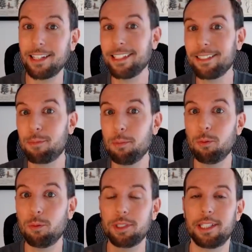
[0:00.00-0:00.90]
I think
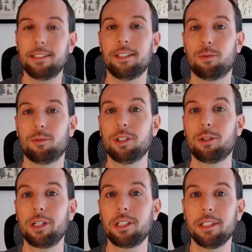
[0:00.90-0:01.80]
people will sense this really
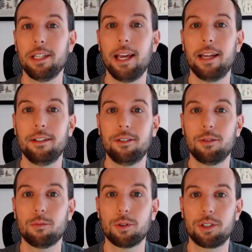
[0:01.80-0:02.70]
quickly, and
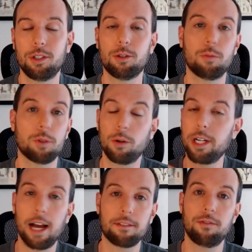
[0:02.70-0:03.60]
we're going
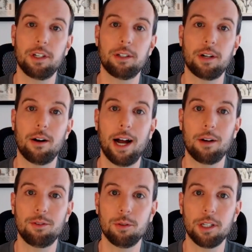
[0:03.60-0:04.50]
to have to figure out
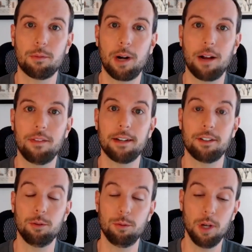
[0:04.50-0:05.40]
how to get around
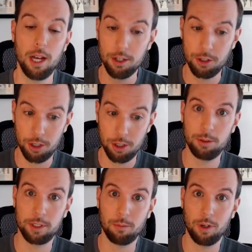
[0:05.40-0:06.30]
that to show
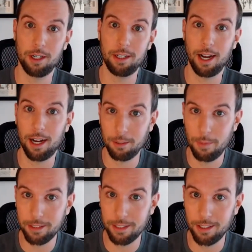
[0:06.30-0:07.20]
someone on a
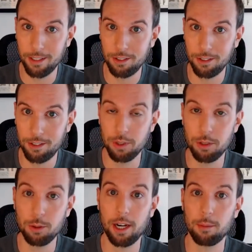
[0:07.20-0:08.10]
message that we
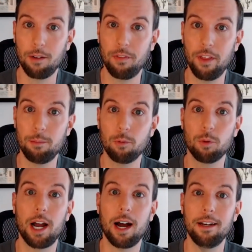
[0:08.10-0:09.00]
do care about them and
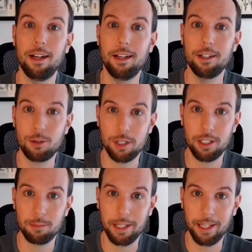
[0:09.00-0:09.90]
we're not treating
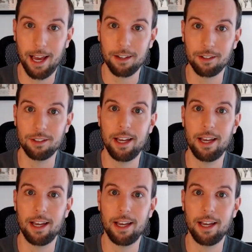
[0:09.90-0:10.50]
them like cattle